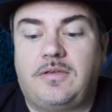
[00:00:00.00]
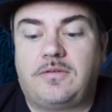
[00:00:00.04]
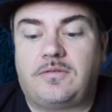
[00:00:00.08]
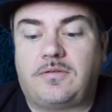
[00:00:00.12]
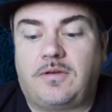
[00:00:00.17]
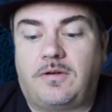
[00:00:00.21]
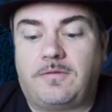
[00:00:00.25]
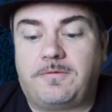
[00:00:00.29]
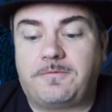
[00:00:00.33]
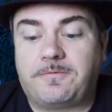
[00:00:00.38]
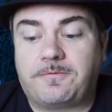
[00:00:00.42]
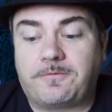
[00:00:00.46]

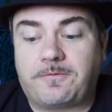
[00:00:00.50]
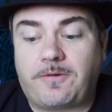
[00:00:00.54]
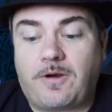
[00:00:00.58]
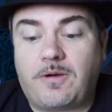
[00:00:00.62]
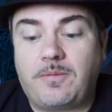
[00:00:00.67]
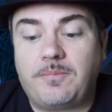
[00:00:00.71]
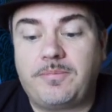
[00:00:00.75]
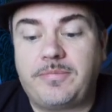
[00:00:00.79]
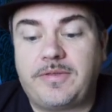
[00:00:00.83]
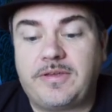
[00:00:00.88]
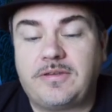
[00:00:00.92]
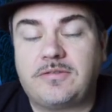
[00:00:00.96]
So
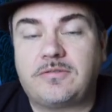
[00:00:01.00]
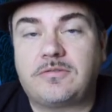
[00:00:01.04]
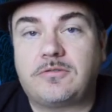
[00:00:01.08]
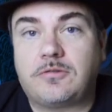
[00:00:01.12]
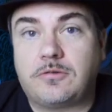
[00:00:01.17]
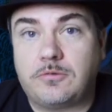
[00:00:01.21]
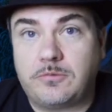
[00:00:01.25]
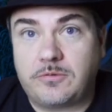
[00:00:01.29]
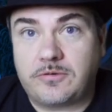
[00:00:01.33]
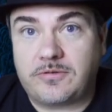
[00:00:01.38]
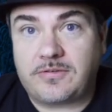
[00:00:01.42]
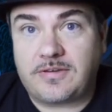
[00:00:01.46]
from these
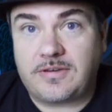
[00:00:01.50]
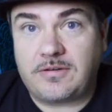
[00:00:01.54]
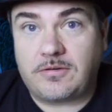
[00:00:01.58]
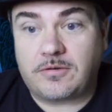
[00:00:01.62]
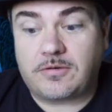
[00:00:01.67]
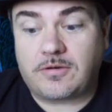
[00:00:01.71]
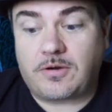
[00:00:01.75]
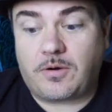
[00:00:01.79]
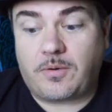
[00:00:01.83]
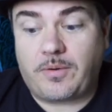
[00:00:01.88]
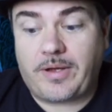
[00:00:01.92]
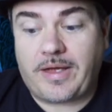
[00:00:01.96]
two
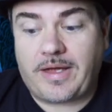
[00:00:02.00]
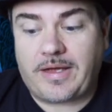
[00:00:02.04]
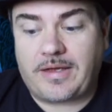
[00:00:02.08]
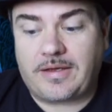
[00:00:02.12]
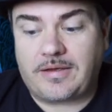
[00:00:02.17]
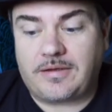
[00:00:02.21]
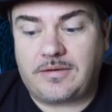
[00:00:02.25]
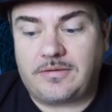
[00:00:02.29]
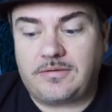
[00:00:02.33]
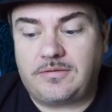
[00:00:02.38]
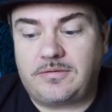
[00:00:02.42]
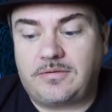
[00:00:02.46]

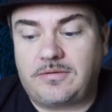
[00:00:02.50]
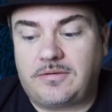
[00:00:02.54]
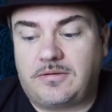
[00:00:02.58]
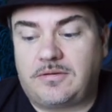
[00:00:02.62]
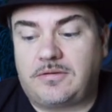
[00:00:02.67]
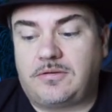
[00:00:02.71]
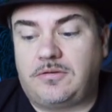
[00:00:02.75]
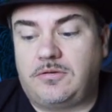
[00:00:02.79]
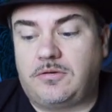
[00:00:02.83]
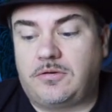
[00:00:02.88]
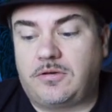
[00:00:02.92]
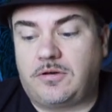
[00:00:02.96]
acetyl-CoAs,
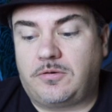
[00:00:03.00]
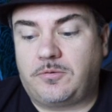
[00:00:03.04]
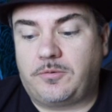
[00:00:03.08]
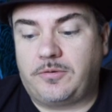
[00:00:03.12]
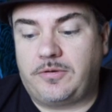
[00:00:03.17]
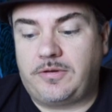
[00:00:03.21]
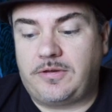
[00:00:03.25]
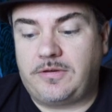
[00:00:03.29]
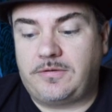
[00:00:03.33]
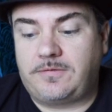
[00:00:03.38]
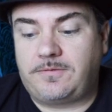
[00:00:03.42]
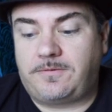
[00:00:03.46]
you're going to
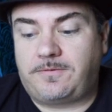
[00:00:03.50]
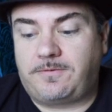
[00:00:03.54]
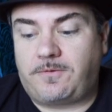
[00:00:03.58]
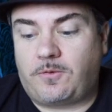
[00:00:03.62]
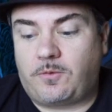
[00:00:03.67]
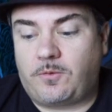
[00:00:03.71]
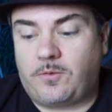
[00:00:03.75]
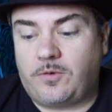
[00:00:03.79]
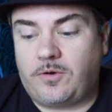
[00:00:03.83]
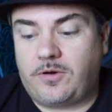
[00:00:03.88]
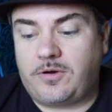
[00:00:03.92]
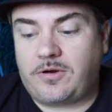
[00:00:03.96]
release
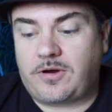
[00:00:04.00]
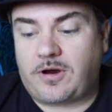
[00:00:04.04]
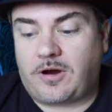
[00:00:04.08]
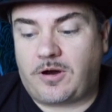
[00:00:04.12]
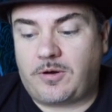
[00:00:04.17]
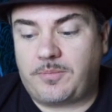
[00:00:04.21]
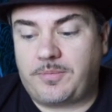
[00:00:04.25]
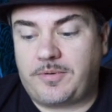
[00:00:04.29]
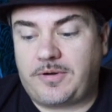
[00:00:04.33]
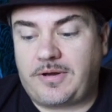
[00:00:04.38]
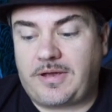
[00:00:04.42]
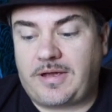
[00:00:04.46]
four
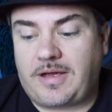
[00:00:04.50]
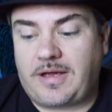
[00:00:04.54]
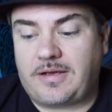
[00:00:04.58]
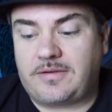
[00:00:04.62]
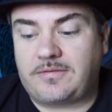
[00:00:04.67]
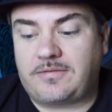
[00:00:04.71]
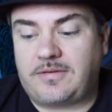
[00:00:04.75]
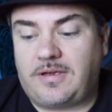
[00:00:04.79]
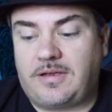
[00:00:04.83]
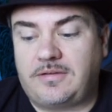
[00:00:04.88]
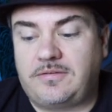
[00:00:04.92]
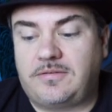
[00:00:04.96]
carbon
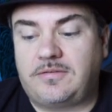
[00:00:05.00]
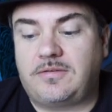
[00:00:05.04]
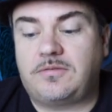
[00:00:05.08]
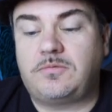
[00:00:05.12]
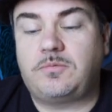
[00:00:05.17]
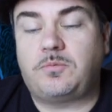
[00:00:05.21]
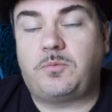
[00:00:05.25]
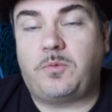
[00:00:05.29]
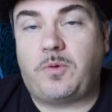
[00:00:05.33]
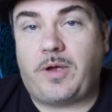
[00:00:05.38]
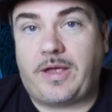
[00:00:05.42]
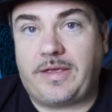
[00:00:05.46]
dioxides
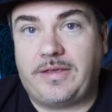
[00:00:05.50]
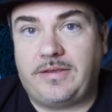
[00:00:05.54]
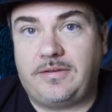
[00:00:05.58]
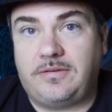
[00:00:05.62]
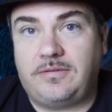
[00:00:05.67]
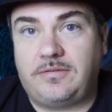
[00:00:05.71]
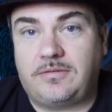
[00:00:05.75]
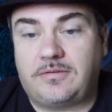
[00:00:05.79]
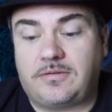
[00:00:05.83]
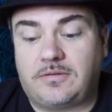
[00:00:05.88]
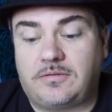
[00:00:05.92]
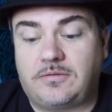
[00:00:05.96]
as
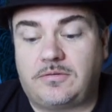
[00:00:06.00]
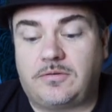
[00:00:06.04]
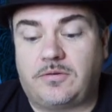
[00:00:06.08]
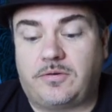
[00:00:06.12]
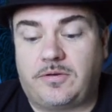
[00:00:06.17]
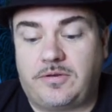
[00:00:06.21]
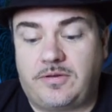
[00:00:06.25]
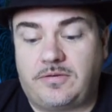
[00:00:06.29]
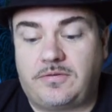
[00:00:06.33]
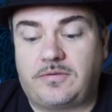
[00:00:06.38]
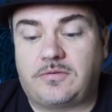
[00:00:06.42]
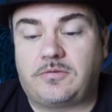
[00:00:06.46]
waste
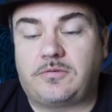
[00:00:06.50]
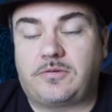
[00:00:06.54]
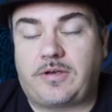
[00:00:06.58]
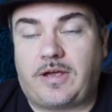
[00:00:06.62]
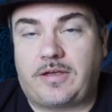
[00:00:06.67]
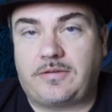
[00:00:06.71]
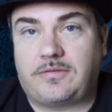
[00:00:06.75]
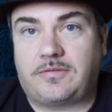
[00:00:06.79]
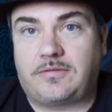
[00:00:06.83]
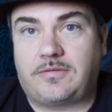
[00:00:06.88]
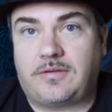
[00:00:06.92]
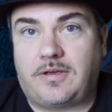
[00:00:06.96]
during the citric
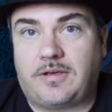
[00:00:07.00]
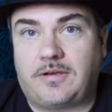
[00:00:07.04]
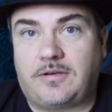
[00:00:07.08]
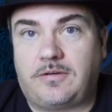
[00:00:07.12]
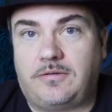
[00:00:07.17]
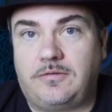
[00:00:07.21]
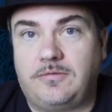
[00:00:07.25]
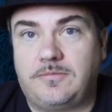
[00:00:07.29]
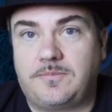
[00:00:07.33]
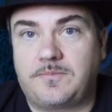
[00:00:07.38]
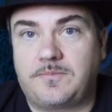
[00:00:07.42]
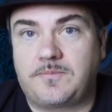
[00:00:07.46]
acid
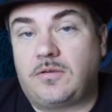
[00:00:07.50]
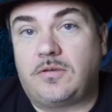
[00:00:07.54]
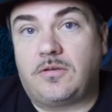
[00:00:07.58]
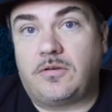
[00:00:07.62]
cycle.